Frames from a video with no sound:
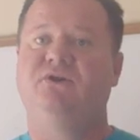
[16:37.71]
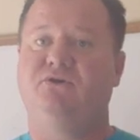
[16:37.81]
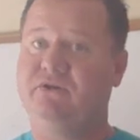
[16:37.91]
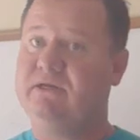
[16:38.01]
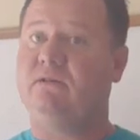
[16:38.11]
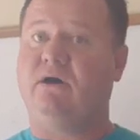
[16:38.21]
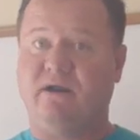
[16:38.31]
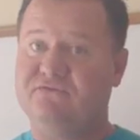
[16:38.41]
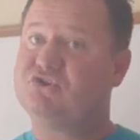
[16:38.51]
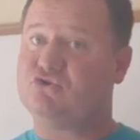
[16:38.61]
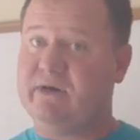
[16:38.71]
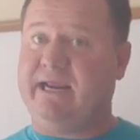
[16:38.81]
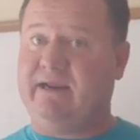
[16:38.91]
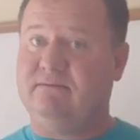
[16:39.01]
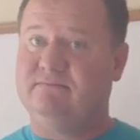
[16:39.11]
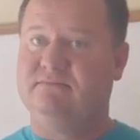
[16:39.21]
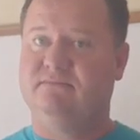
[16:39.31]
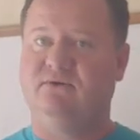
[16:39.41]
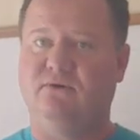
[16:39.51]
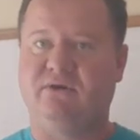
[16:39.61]
You need a lot of string,
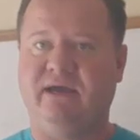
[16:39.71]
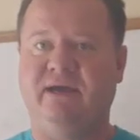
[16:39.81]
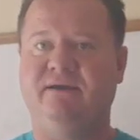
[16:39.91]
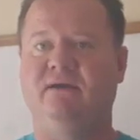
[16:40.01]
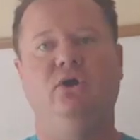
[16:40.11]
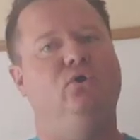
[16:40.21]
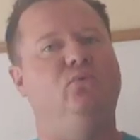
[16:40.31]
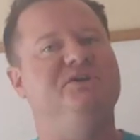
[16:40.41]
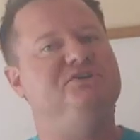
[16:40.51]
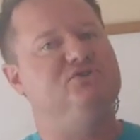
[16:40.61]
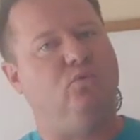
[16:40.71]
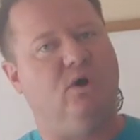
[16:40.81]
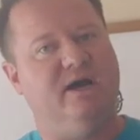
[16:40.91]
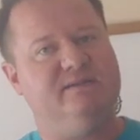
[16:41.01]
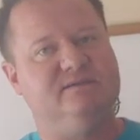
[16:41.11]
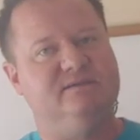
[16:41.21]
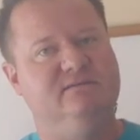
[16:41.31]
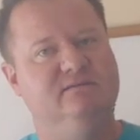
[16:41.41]
okay? Which is what